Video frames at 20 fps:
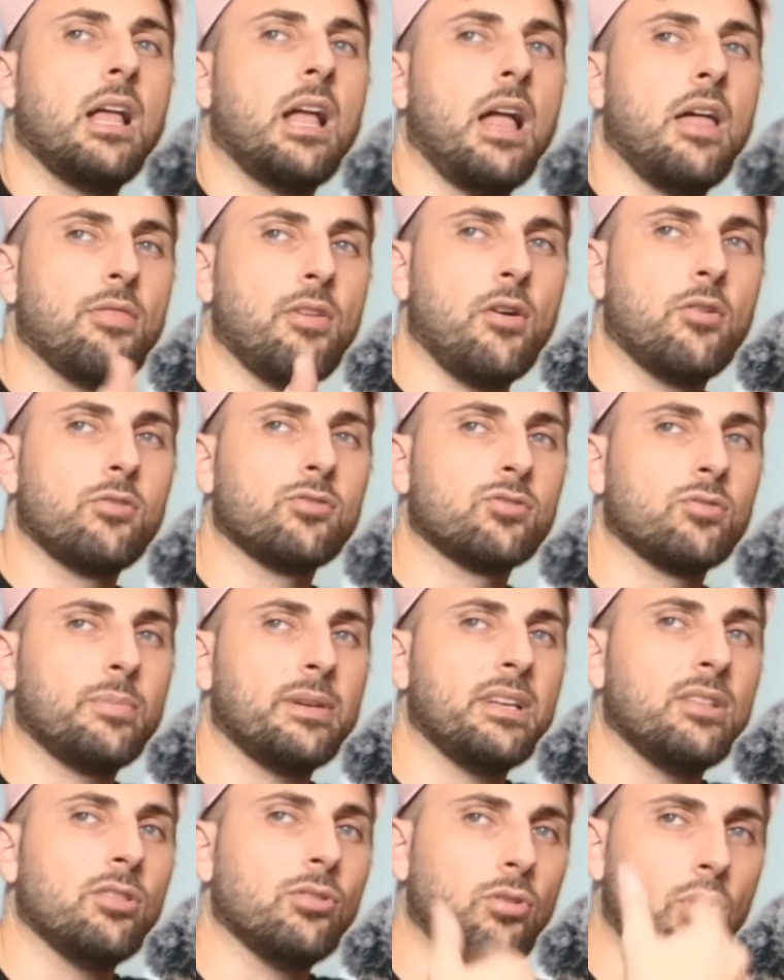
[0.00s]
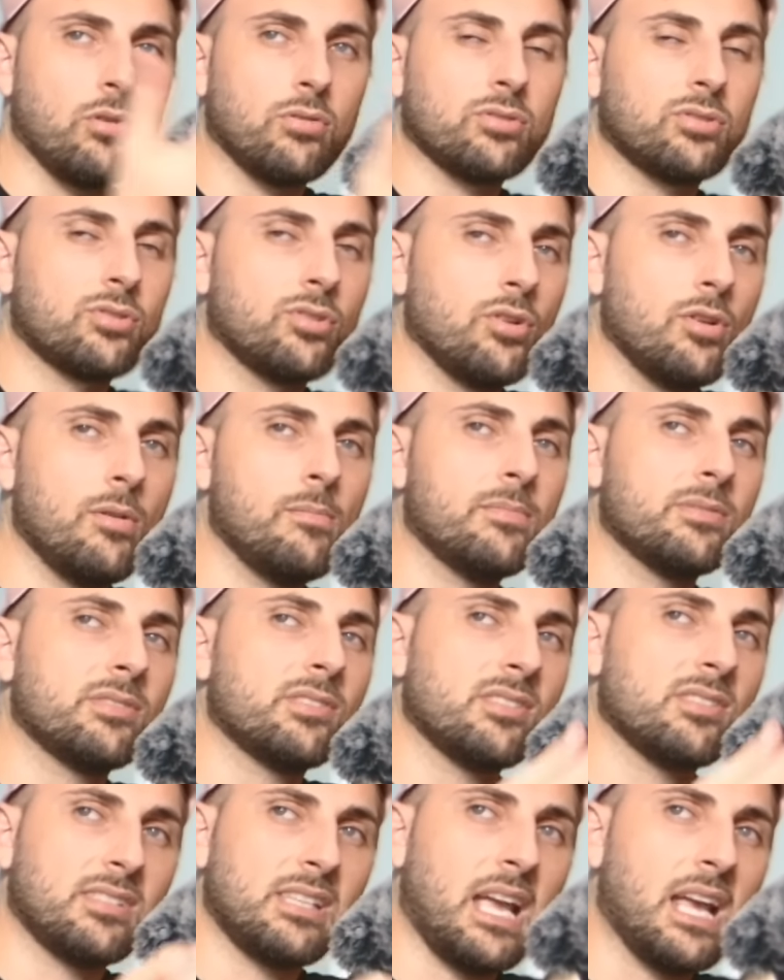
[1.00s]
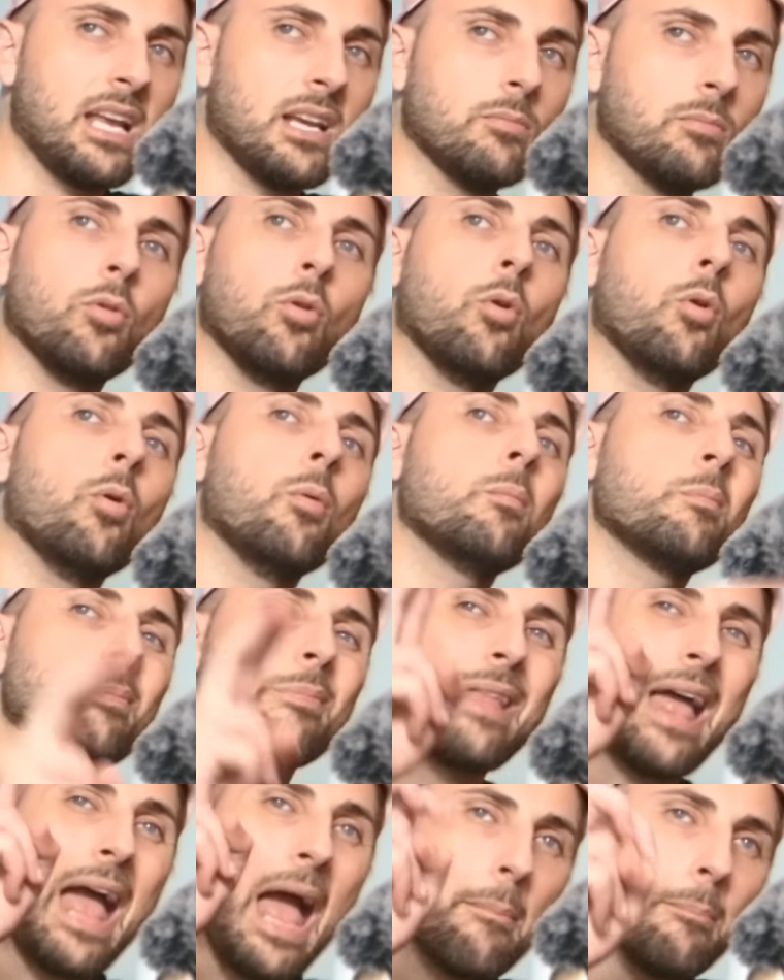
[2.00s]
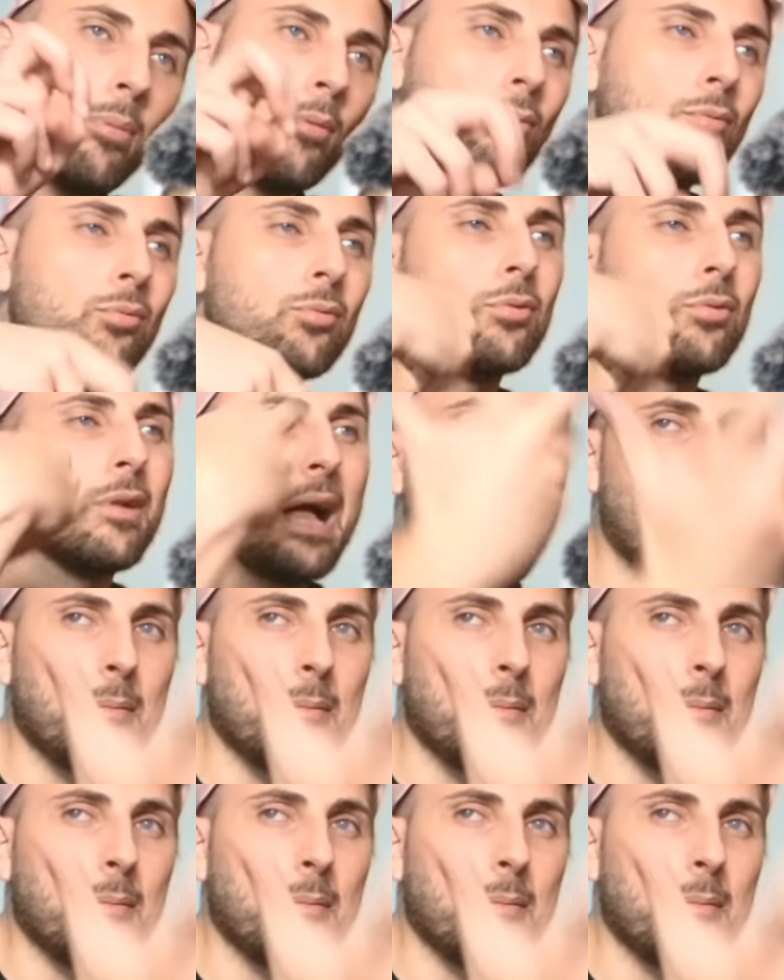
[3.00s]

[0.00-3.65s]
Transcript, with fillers: And those will be long-term sustainable Apple,